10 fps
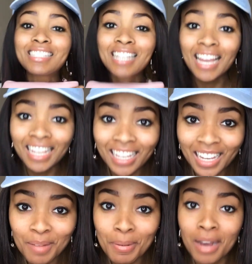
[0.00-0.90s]
taking
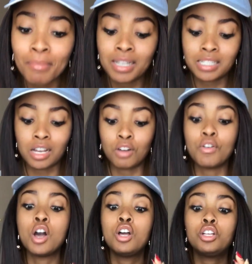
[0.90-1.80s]
it upon
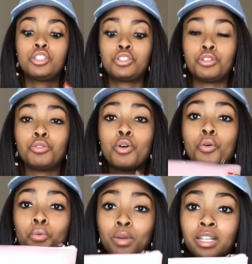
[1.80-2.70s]
myself to
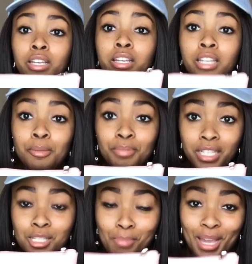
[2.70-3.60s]
really keep
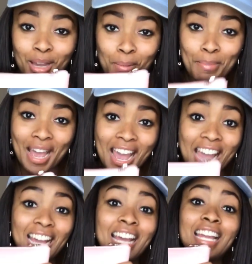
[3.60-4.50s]
this makeup
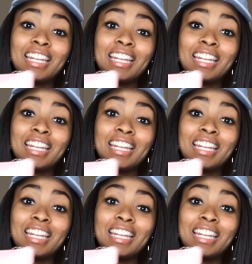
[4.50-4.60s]
bag